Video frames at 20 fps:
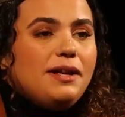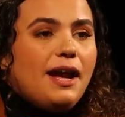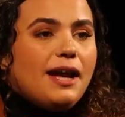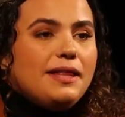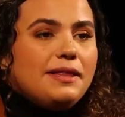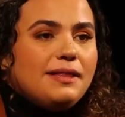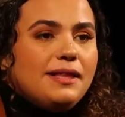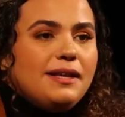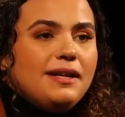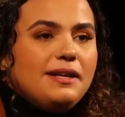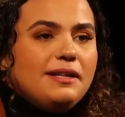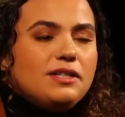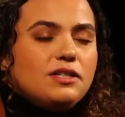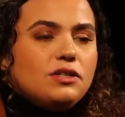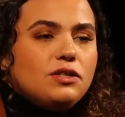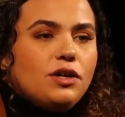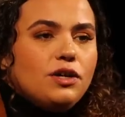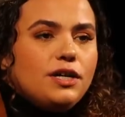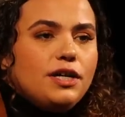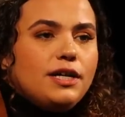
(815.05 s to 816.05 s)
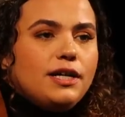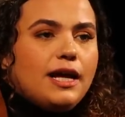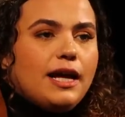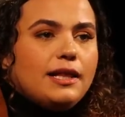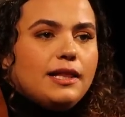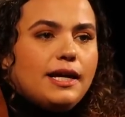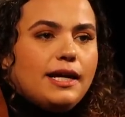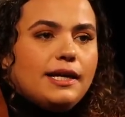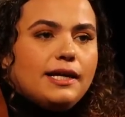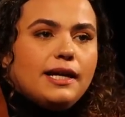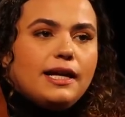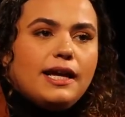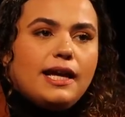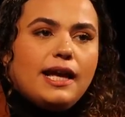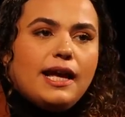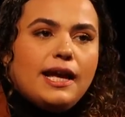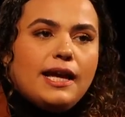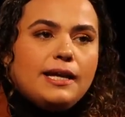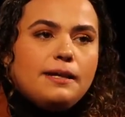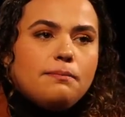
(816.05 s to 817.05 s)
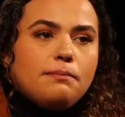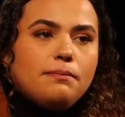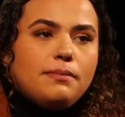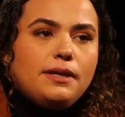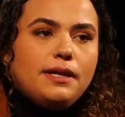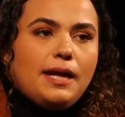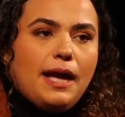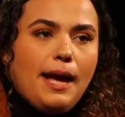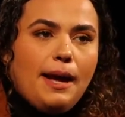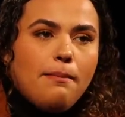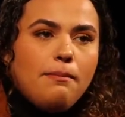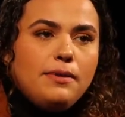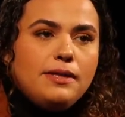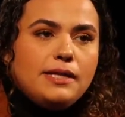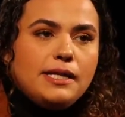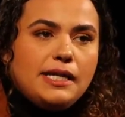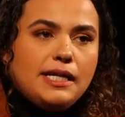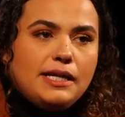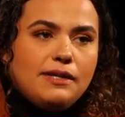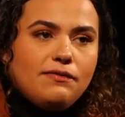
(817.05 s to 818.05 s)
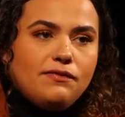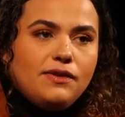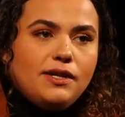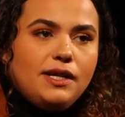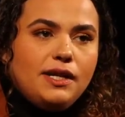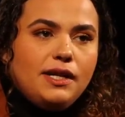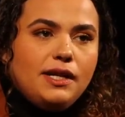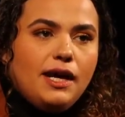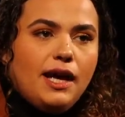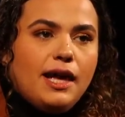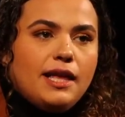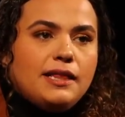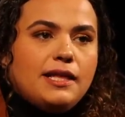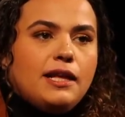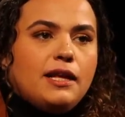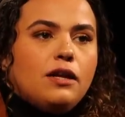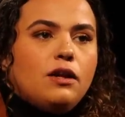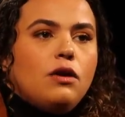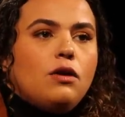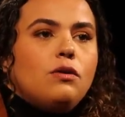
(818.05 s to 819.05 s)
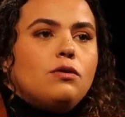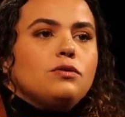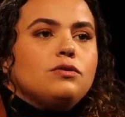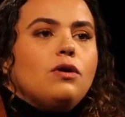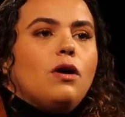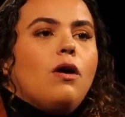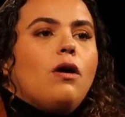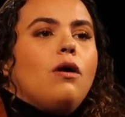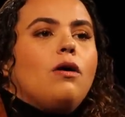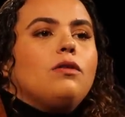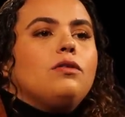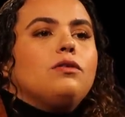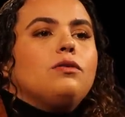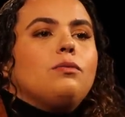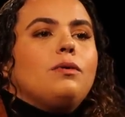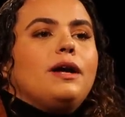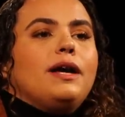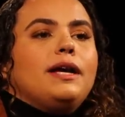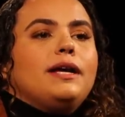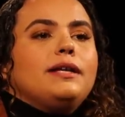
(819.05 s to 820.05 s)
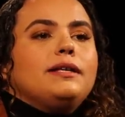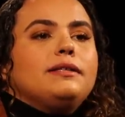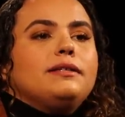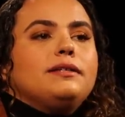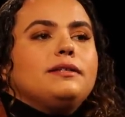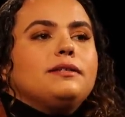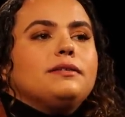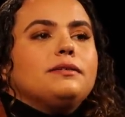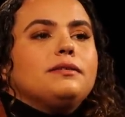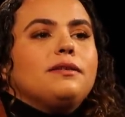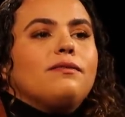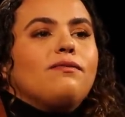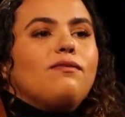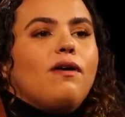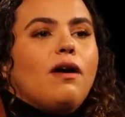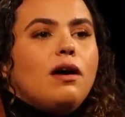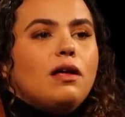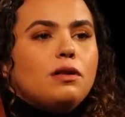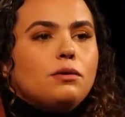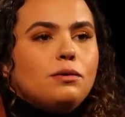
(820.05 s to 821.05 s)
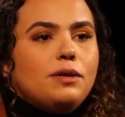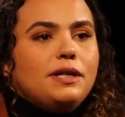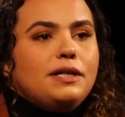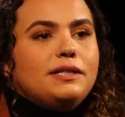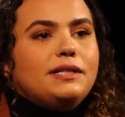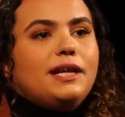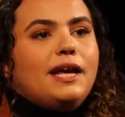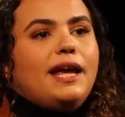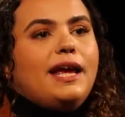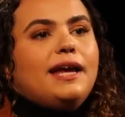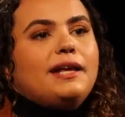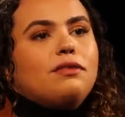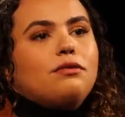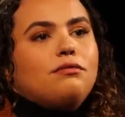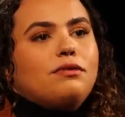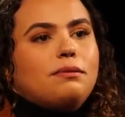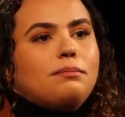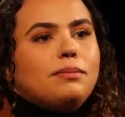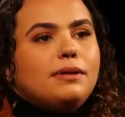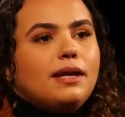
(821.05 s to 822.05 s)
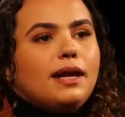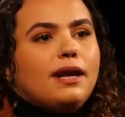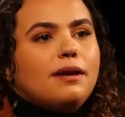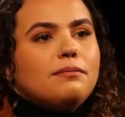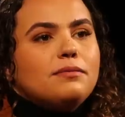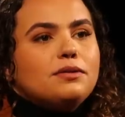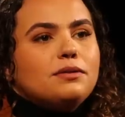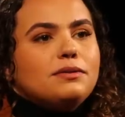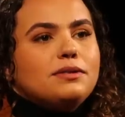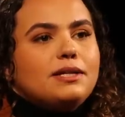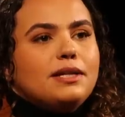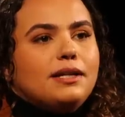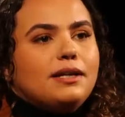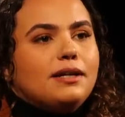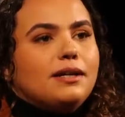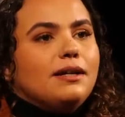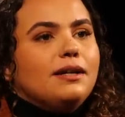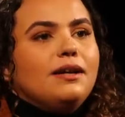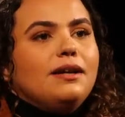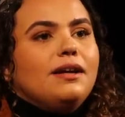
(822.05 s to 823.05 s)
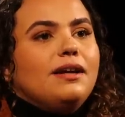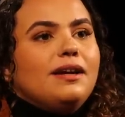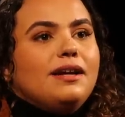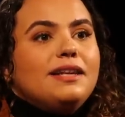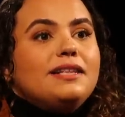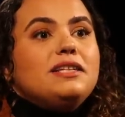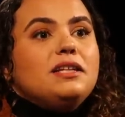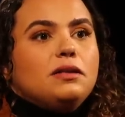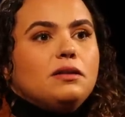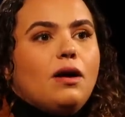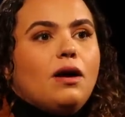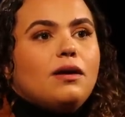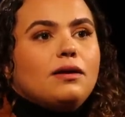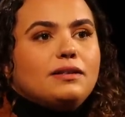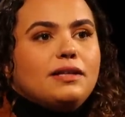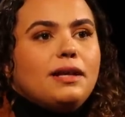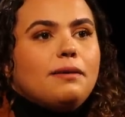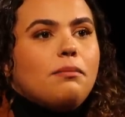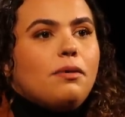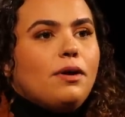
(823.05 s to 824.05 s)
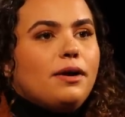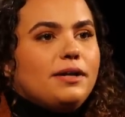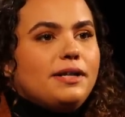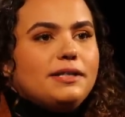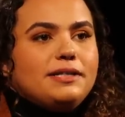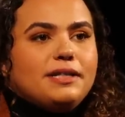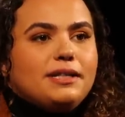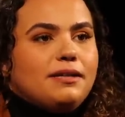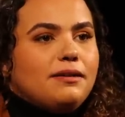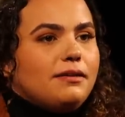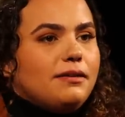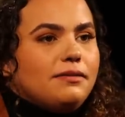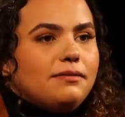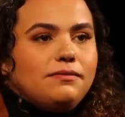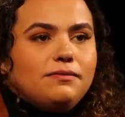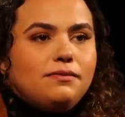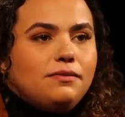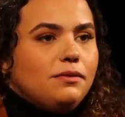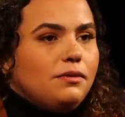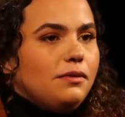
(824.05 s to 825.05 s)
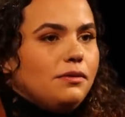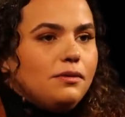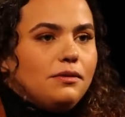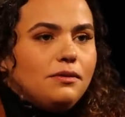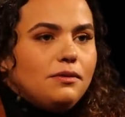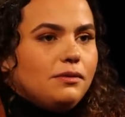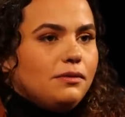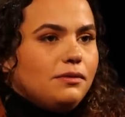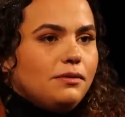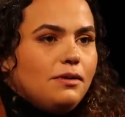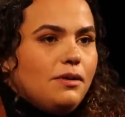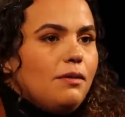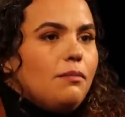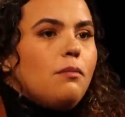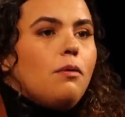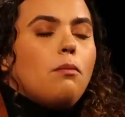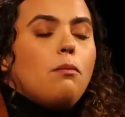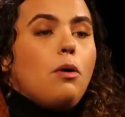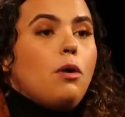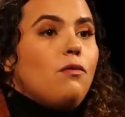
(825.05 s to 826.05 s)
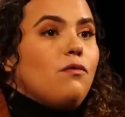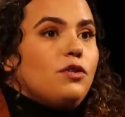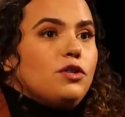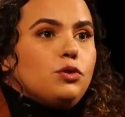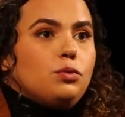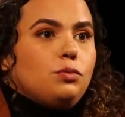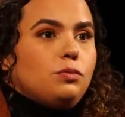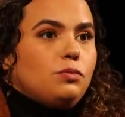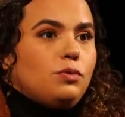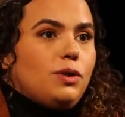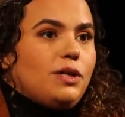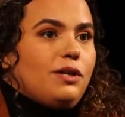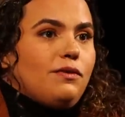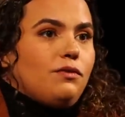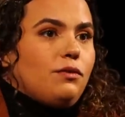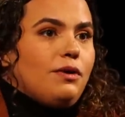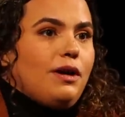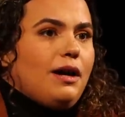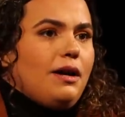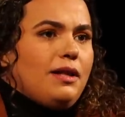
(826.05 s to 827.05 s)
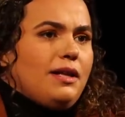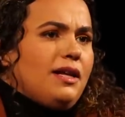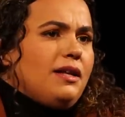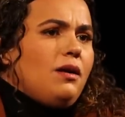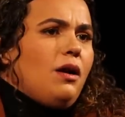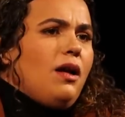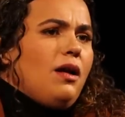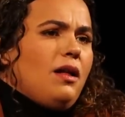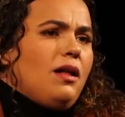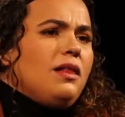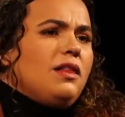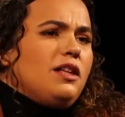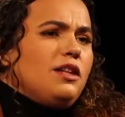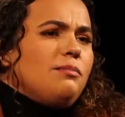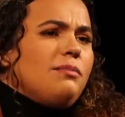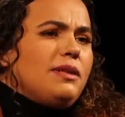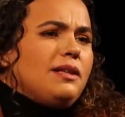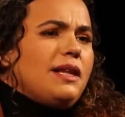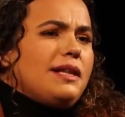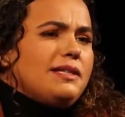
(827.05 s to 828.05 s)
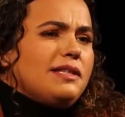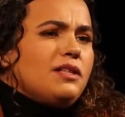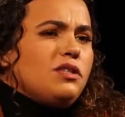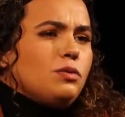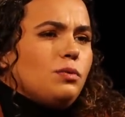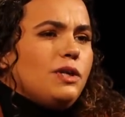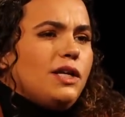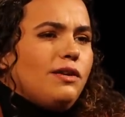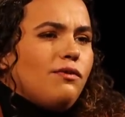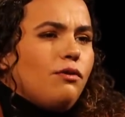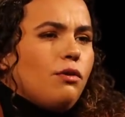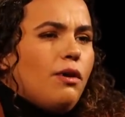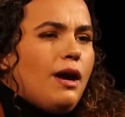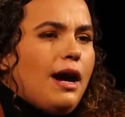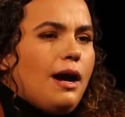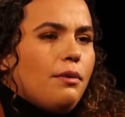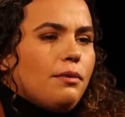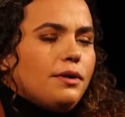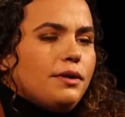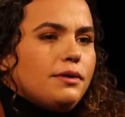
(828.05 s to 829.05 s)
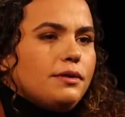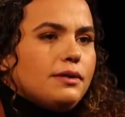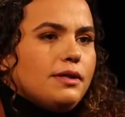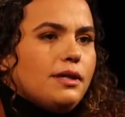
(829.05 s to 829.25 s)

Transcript: I think it started at like 8 p.m. in the evening, and it goes all the way till the following day at 3 p.m. So it's like a long day party. It's like full over 24, like a little bit less than 24 hours,